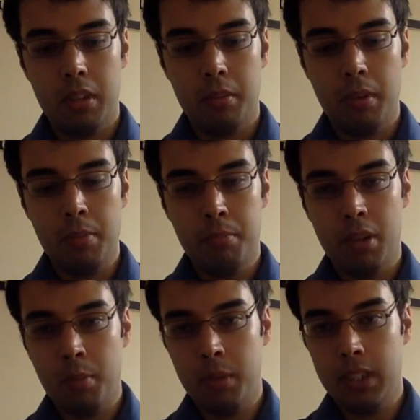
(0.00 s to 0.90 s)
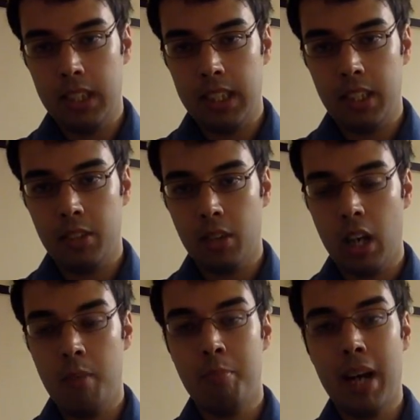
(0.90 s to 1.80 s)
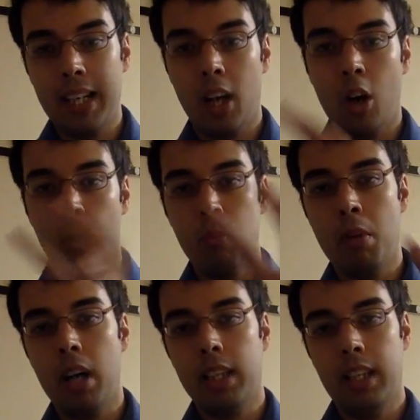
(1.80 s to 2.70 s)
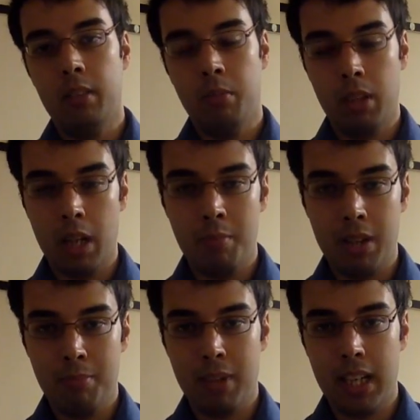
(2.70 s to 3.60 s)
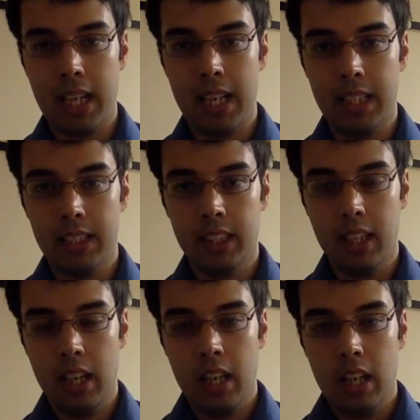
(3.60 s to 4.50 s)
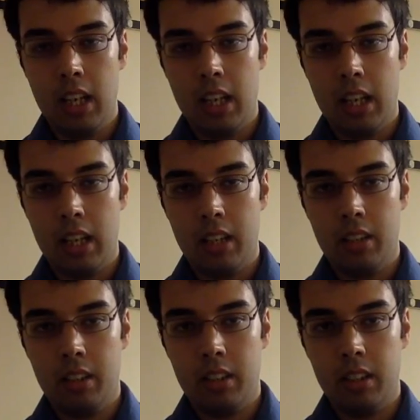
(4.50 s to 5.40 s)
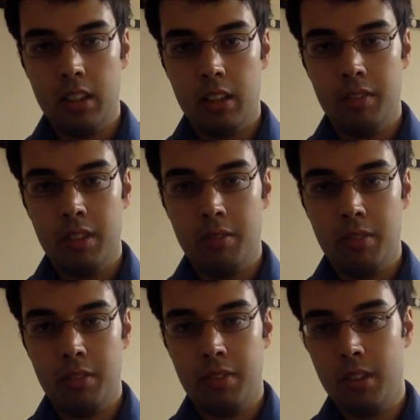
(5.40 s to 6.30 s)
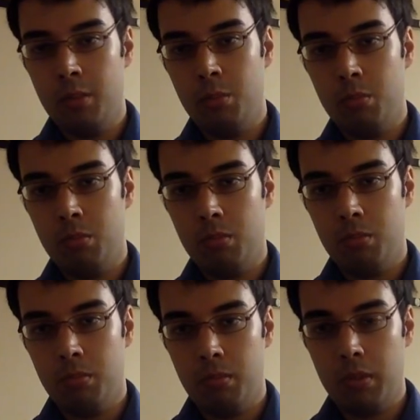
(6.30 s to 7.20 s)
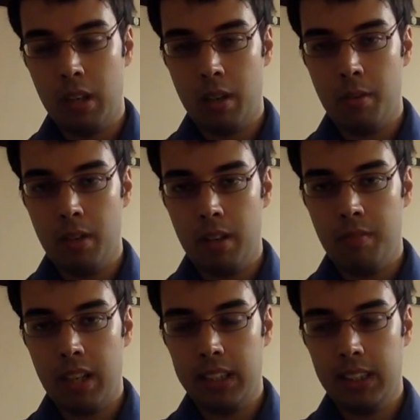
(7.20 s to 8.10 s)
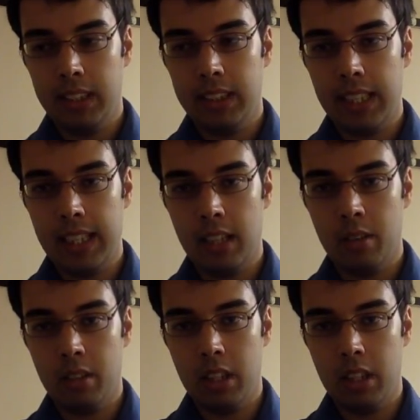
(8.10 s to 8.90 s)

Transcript: With property, you can't buy the whole market. What I mean by that is, if you invest in, say, a